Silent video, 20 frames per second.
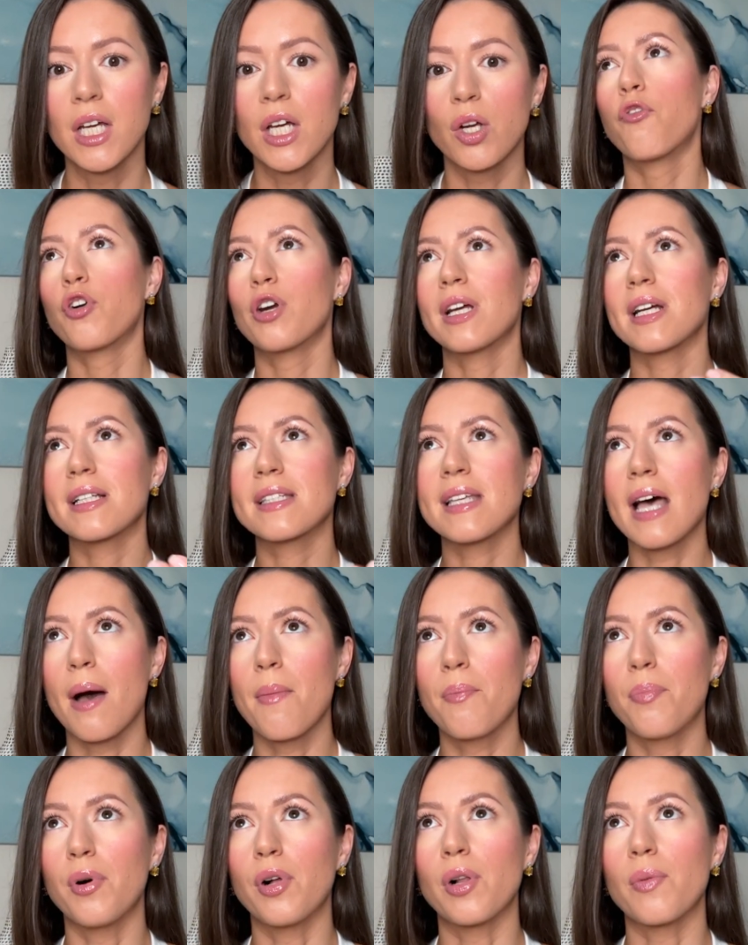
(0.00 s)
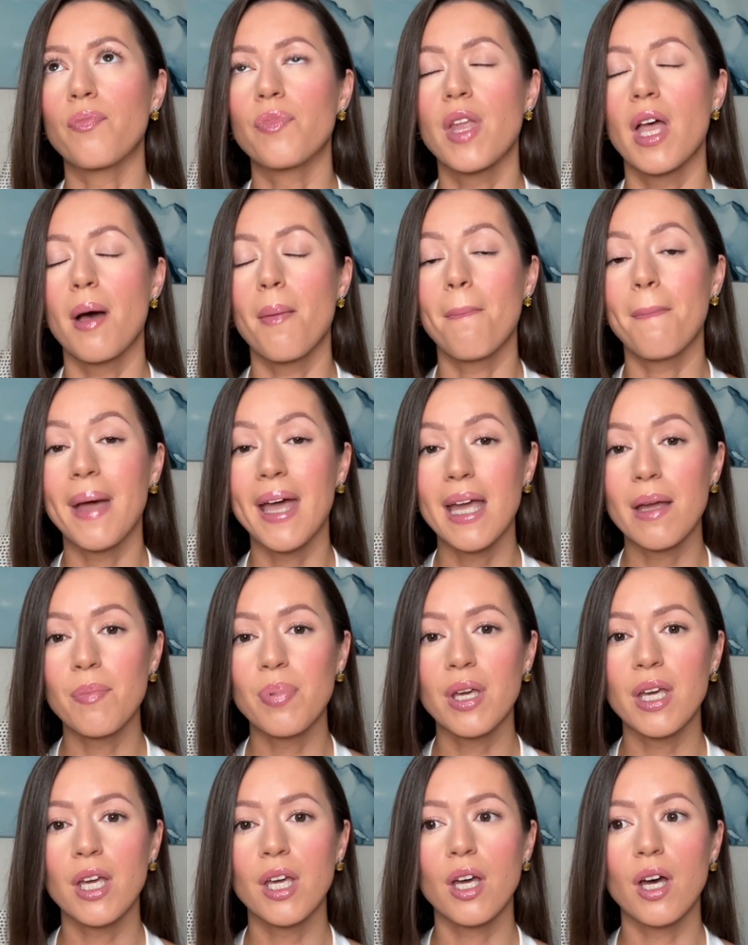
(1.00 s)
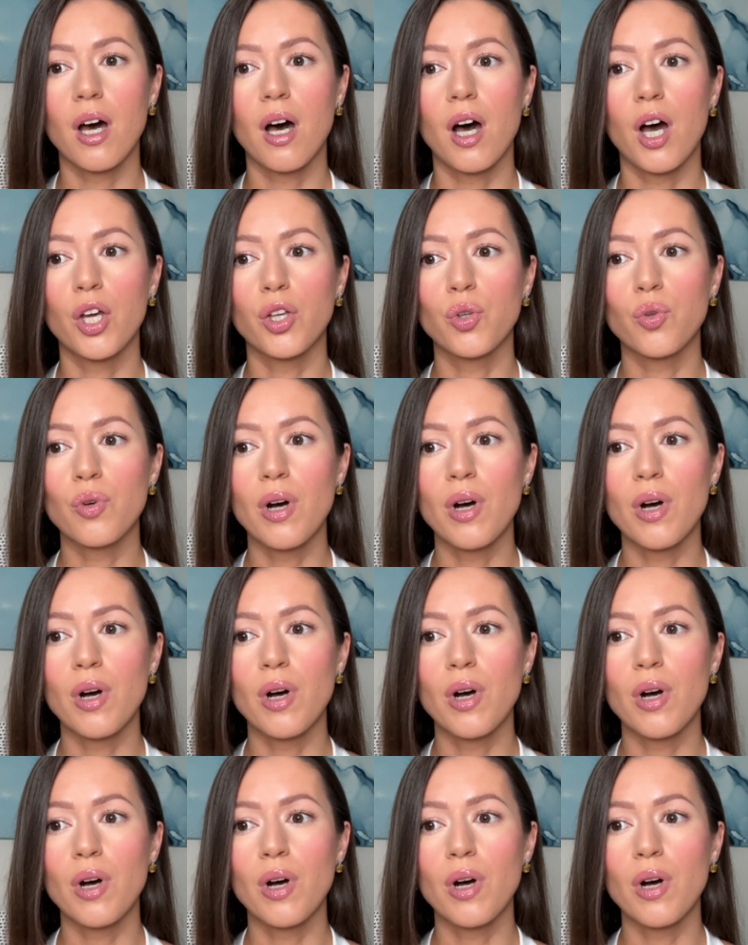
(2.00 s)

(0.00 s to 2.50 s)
For example, maybe you